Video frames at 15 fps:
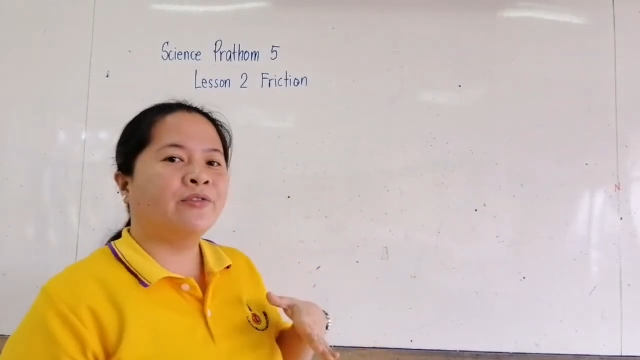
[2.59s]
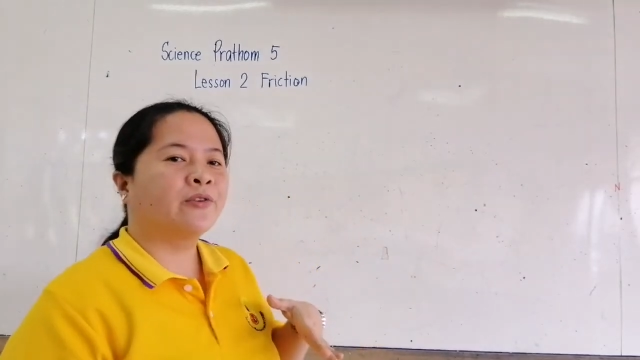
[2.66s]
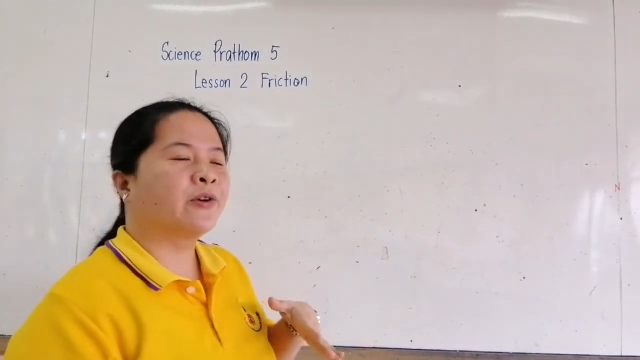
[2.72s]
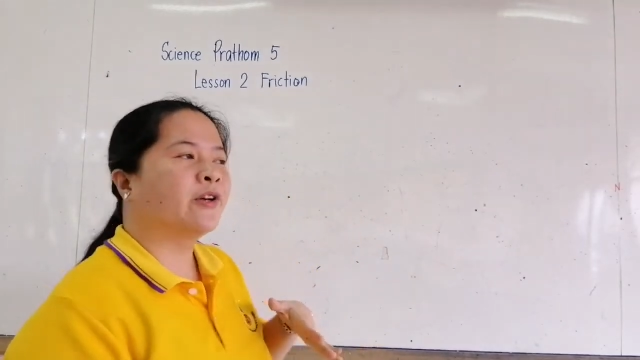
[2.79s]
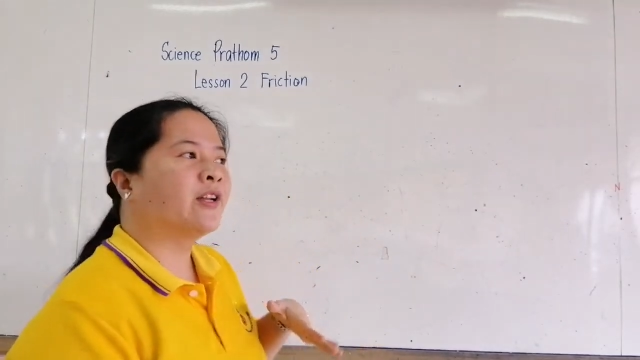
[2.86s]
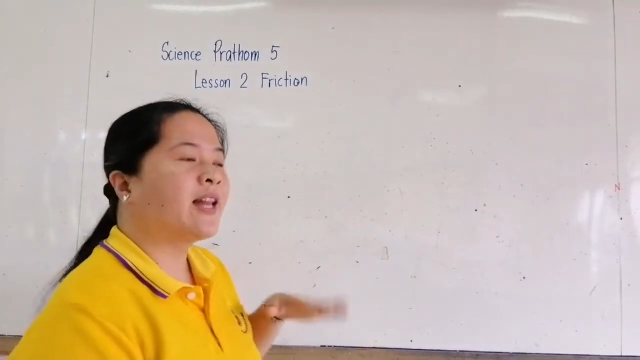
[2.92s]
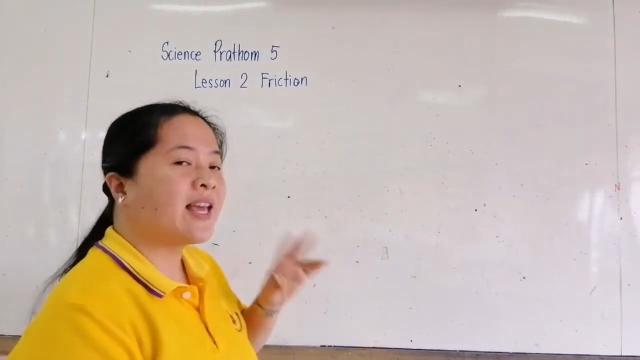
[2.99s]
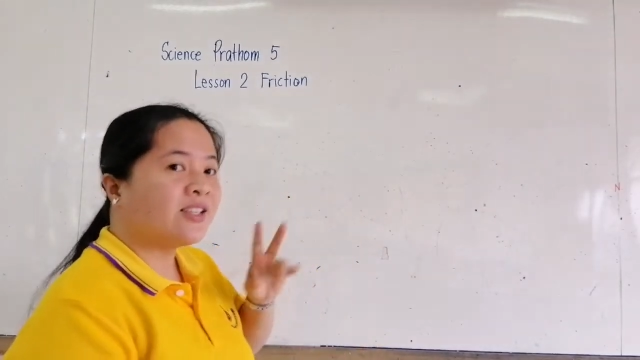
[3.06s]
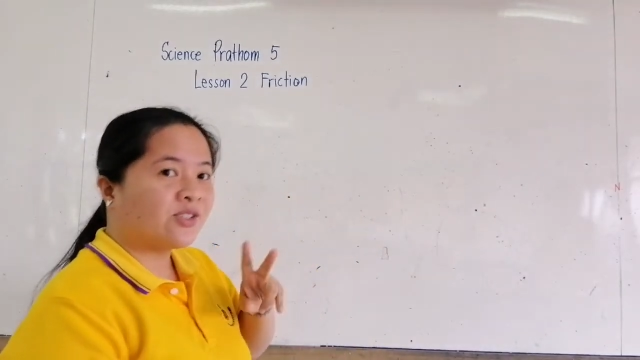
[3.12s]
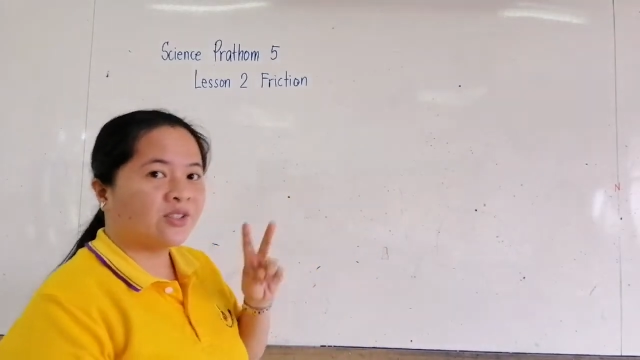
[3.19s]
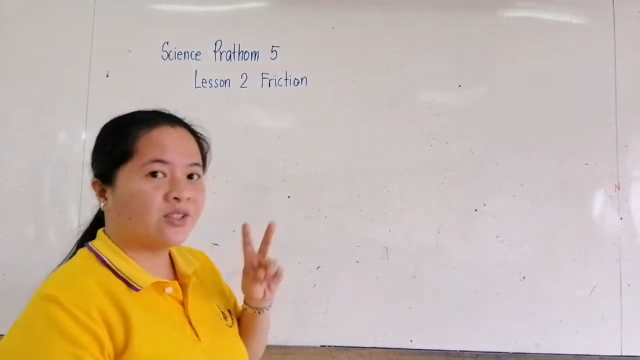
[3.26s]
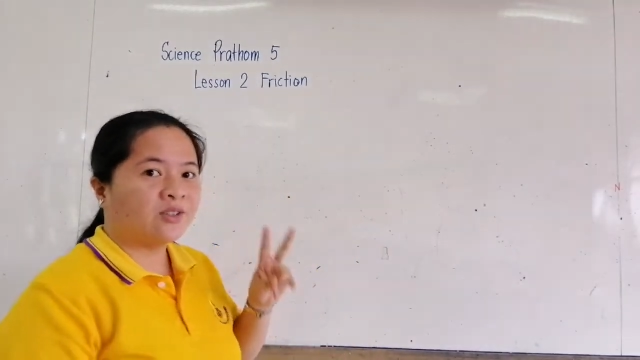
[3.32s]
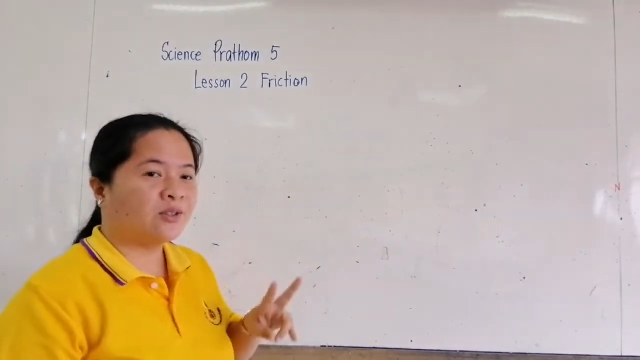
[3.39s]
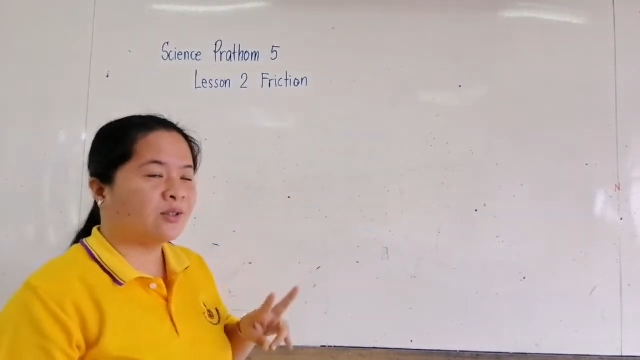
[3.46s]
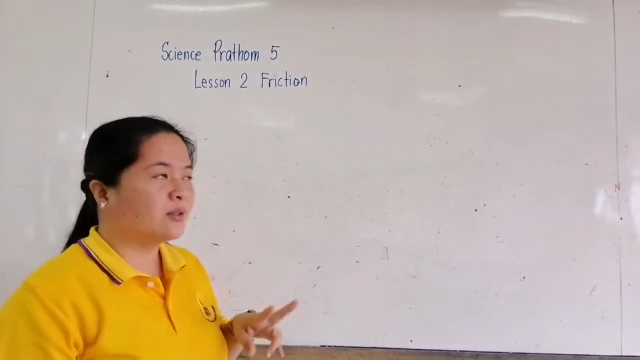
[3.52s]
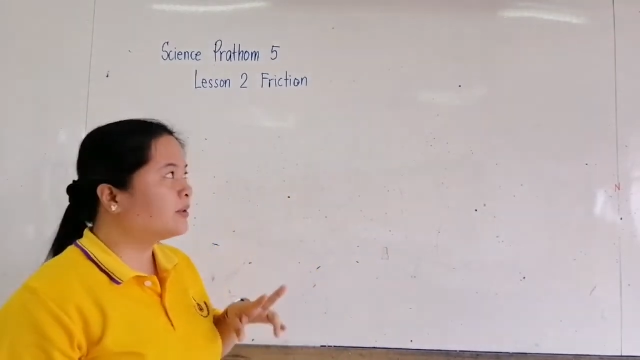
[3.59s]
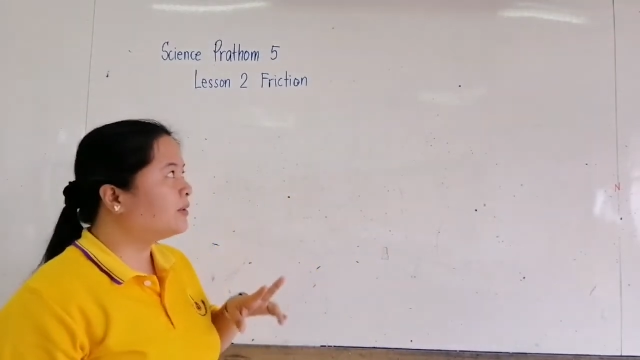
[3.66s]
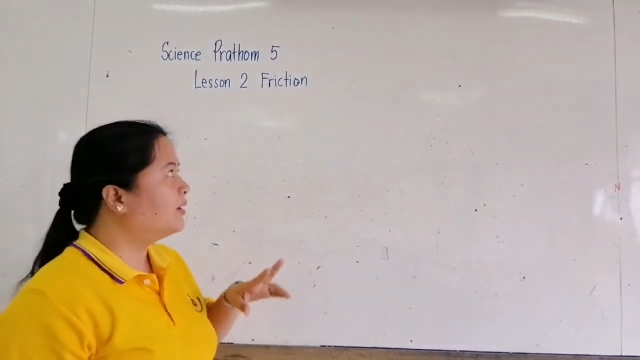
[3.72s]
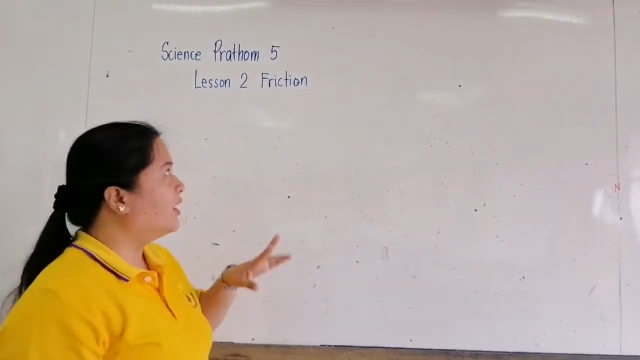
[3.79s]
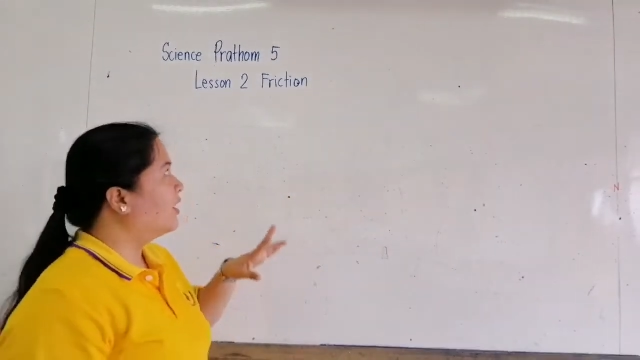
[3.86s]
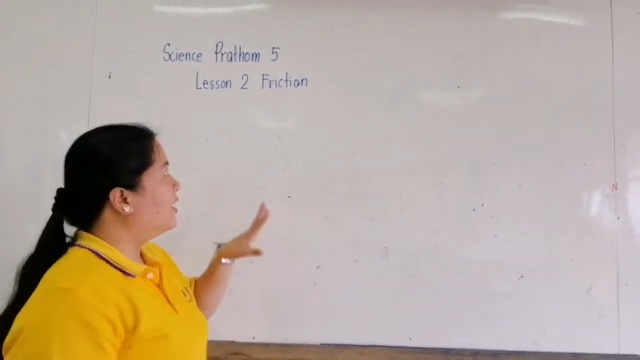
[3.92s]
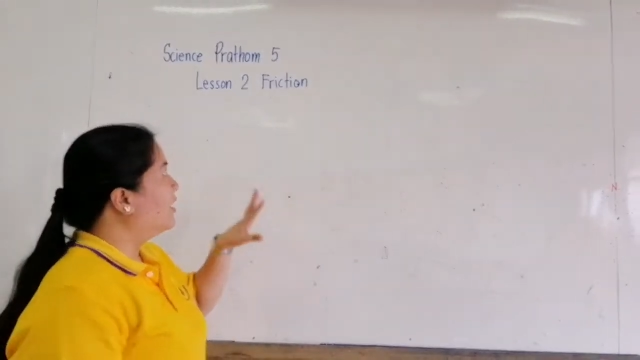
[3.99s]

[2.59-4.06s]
for lesson 2,